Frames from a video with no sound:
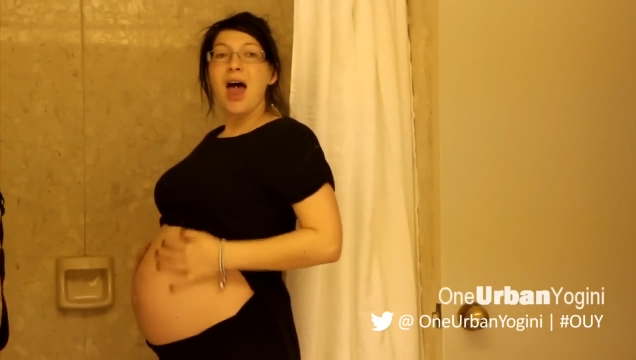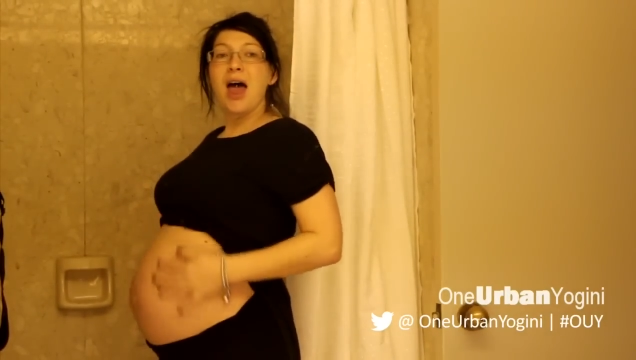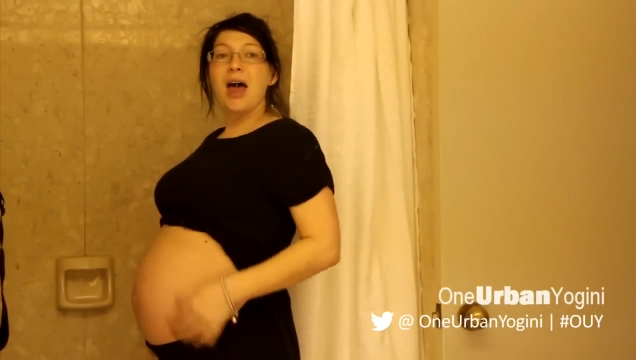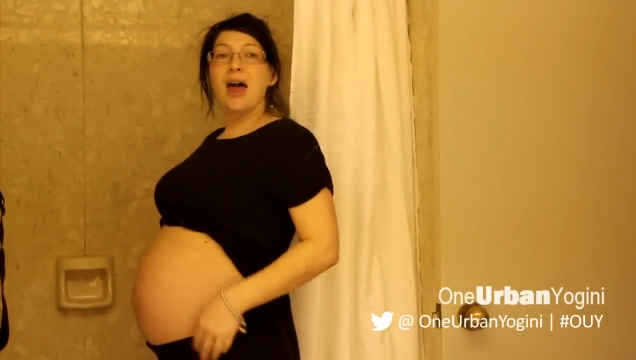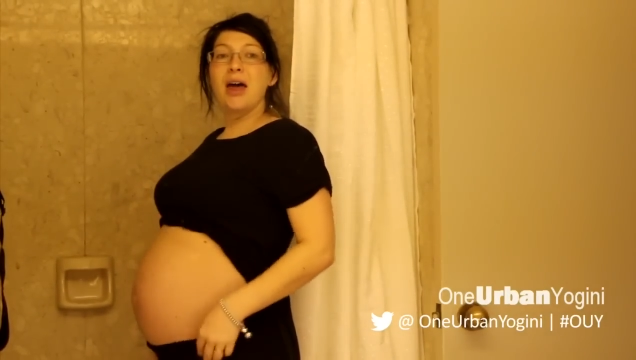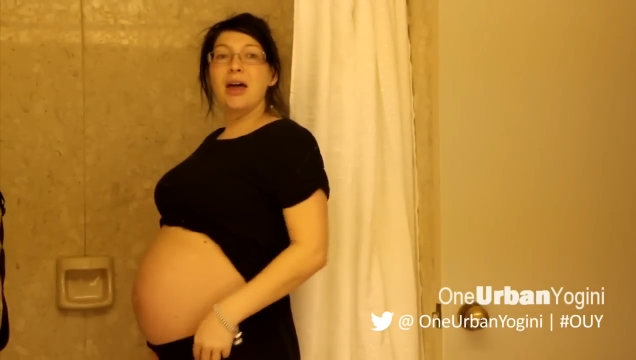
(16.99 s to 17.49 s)

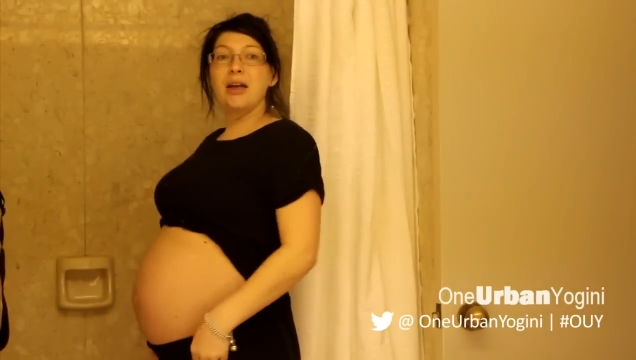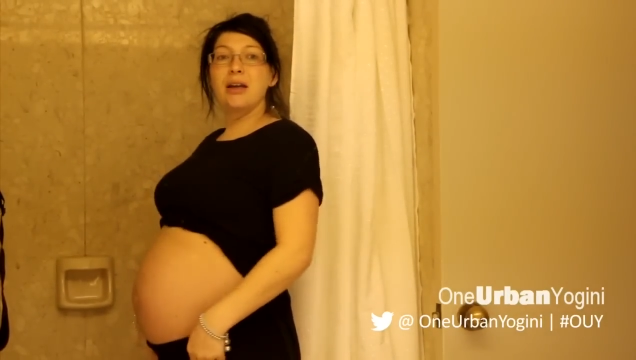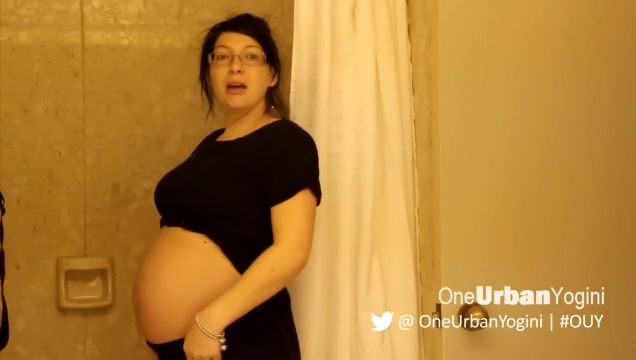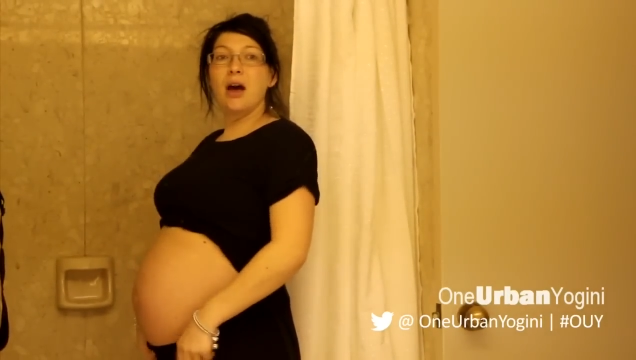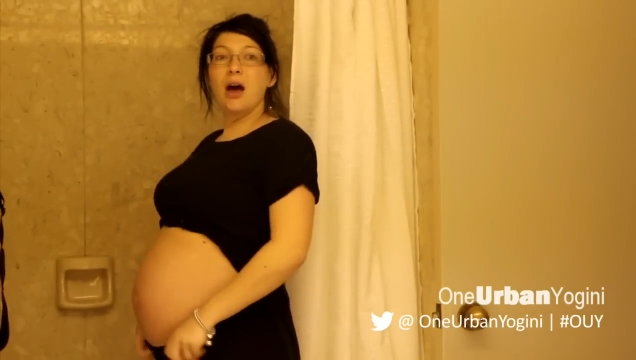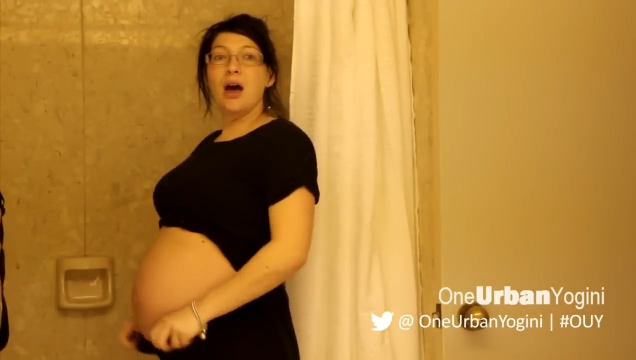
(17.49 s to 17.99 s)

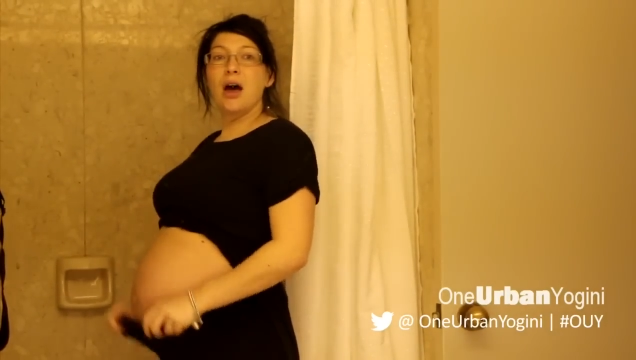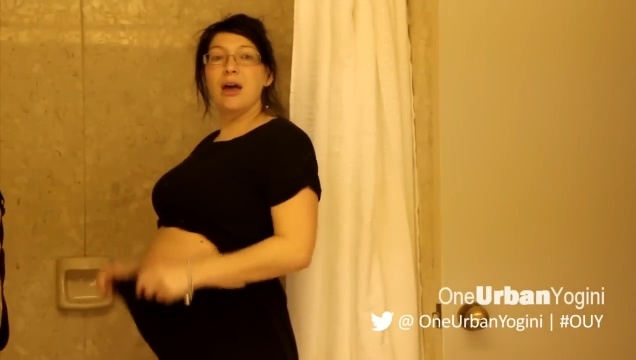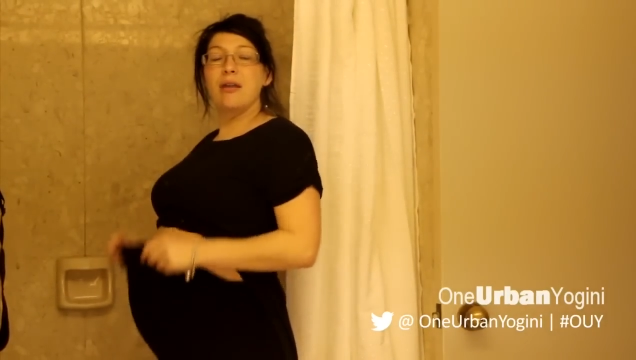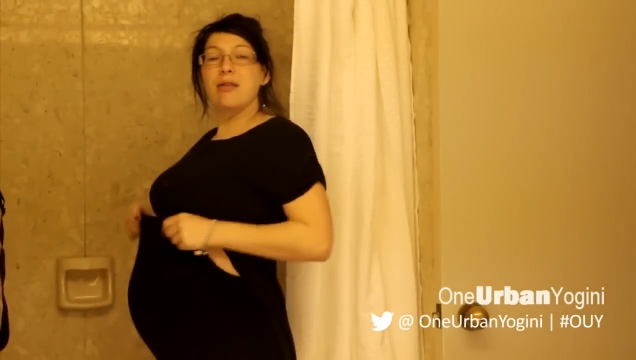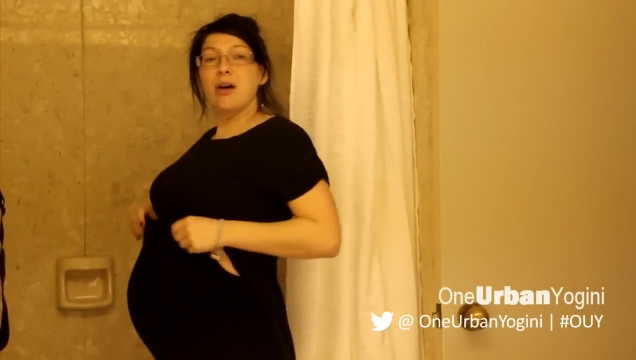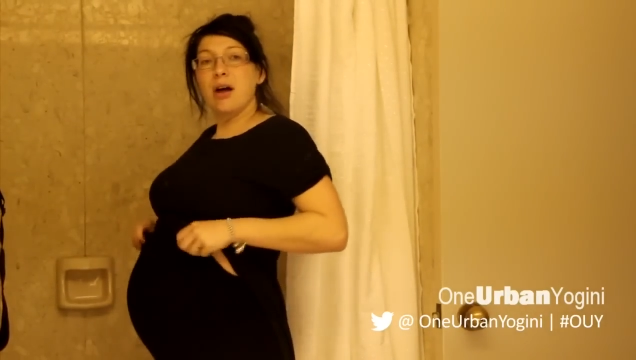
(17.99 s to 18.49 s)
and
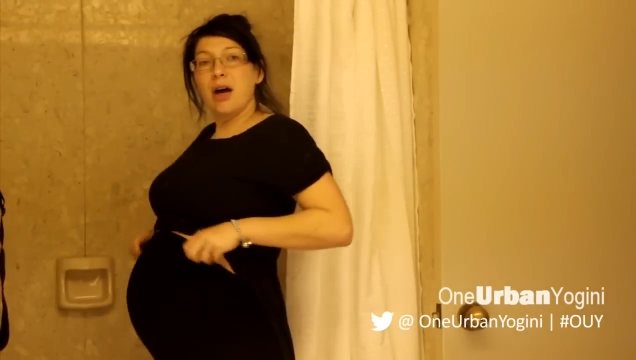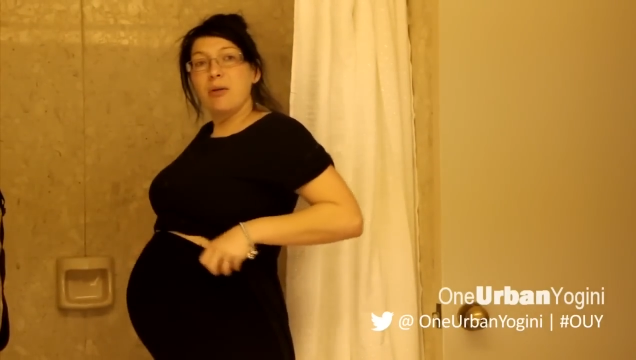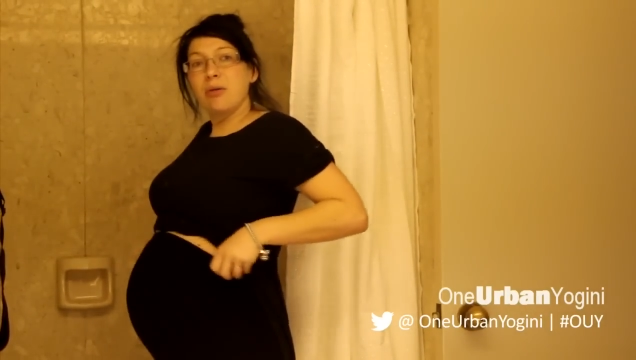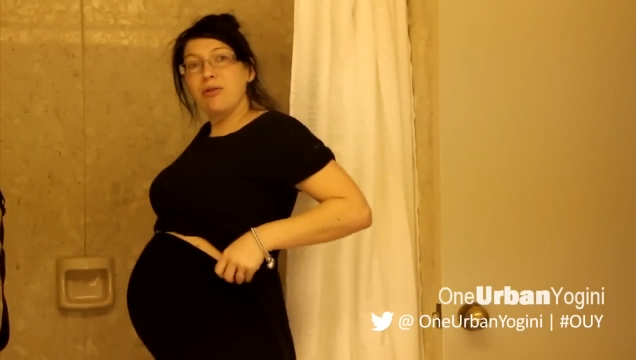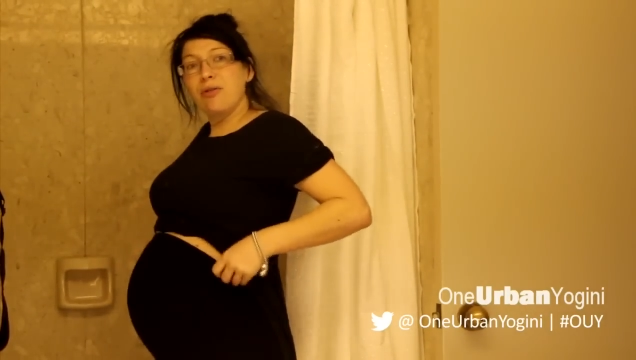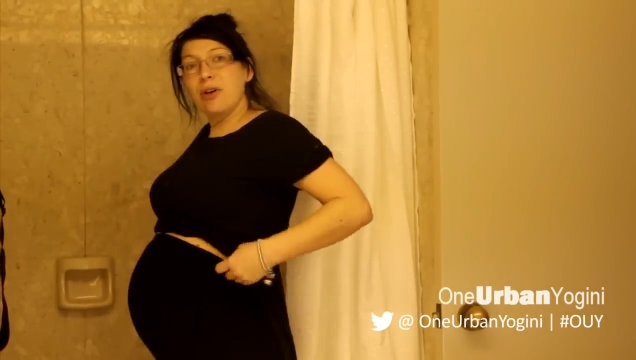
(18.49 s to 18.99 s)
I thought I
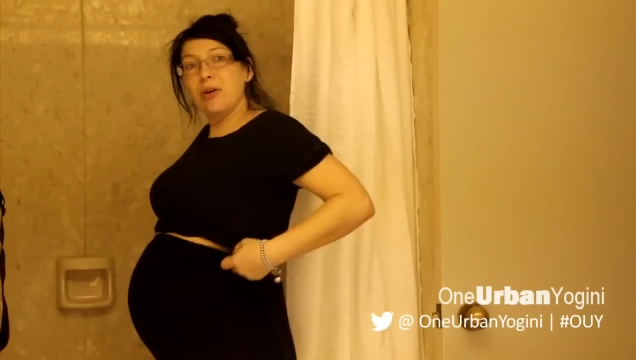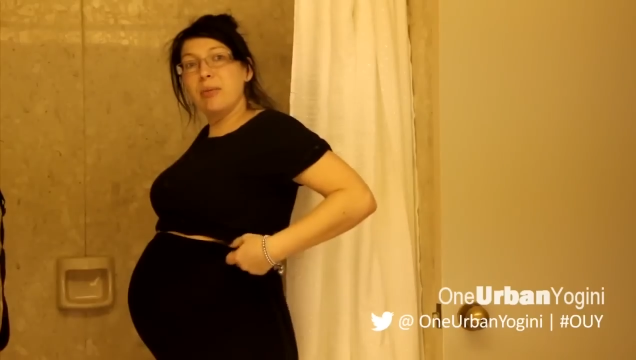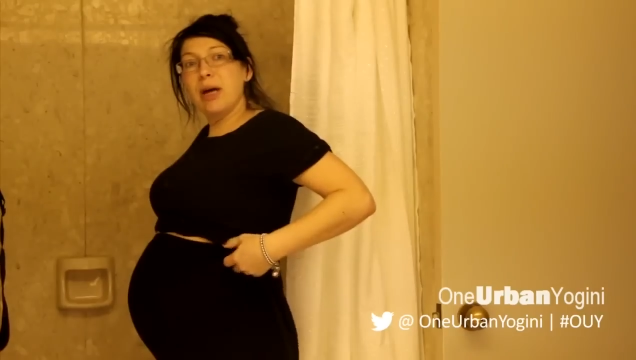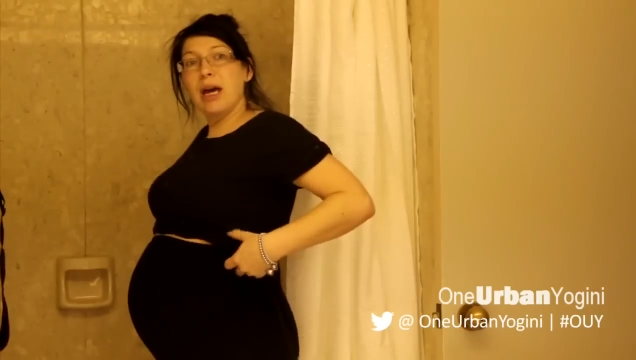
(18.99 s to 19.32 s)
would film